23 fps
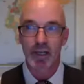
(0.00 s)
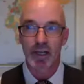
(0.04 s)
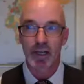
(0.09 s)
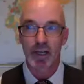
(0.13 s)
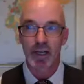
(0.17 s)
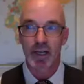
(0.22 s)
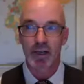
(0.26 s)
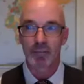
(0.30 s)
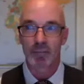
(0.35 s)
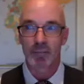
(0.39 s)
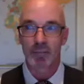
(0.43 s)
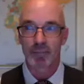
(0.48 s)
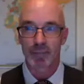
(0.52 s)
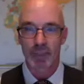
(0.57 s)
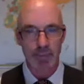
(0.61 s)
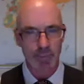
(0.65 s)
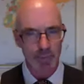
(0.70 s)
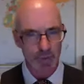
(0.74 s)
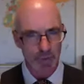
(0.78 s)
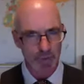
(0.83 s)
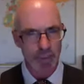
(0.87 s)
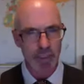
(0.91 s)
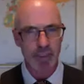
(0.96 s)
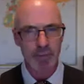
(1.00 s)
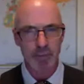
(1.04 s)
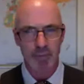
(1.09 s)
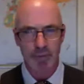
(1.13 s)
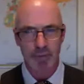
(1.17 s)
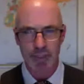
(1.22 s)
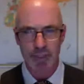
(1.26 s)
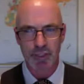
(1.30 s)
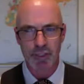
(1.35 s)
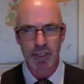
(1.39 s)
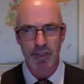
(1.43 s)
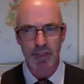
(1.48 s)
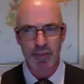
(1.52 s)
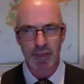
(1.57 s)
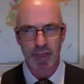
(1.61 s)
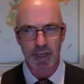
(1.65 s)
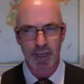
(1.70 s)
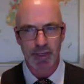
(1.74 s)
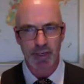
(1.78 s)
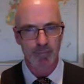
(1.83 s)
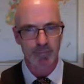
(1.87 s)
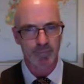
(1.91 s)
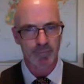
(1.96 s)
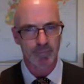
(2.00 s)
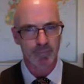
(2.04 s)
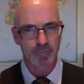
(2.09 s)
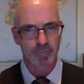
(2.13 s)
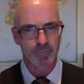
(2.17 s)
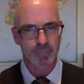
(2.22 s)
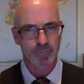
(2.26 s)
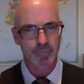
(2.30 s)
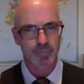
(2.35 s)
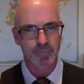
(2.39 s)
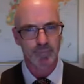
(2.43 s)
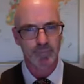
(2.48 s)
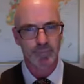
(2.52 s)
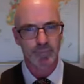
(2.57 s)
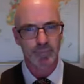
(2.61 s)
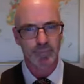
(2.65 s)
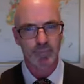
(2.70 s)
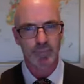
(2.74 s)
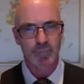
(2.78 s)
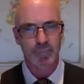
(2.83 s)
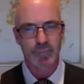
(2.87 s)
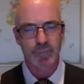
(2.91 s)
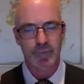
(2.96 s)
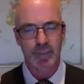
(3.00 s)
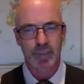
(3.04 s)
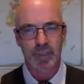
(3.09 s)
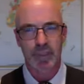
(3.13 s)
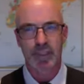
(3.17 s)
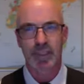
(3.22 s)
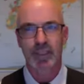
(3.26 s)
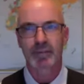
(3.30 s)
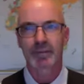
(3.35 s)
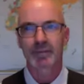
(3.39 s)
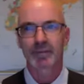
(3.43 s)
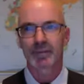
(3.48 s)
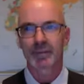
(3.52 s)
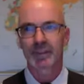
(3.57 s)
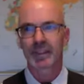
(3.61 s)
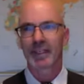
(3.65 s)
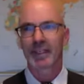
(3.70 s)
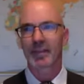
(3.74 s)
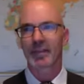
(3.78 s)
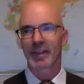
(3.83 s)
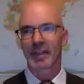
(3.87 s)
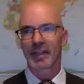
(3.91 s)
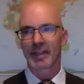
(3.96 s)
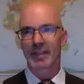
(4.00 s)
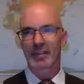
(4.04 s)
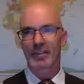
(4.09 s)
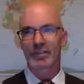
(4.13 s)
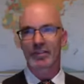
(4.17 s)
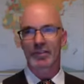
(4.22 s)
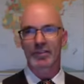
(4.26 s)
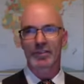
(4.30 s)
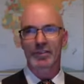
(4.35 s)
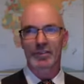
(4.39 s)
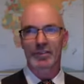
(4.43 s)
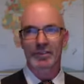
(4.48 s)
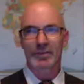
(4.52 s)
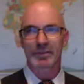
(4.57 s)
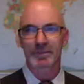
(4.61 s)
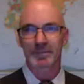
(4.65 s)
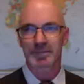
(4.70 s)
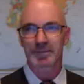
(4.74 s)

Um, people really appreciate that. Yeah, yeah, thank you, Susan.